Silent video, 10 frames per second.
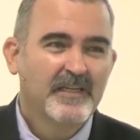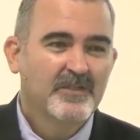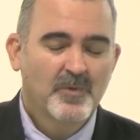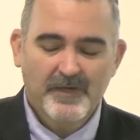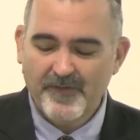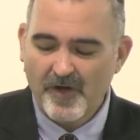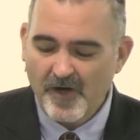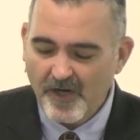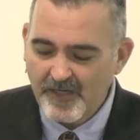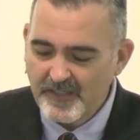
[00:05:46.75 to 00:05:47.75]
is one of the
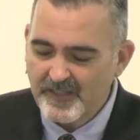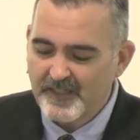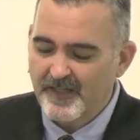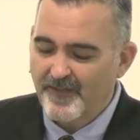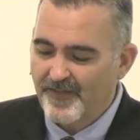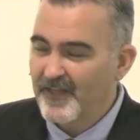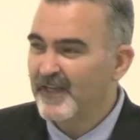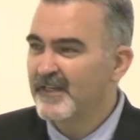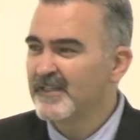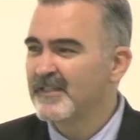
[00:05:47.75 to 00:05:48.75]
hardest
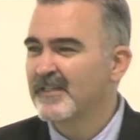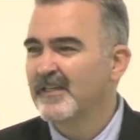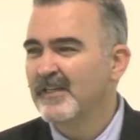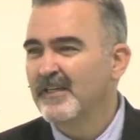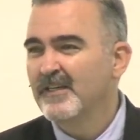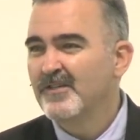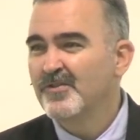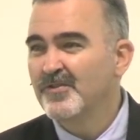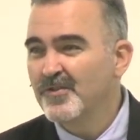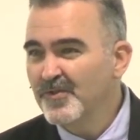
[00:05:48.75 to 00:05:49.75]
things
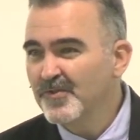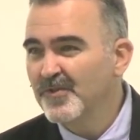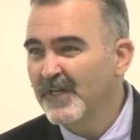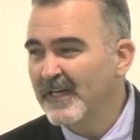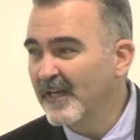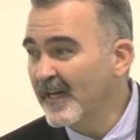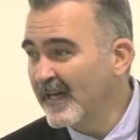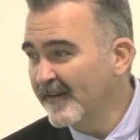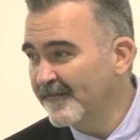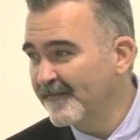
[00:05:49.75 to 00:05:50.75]
to do in life,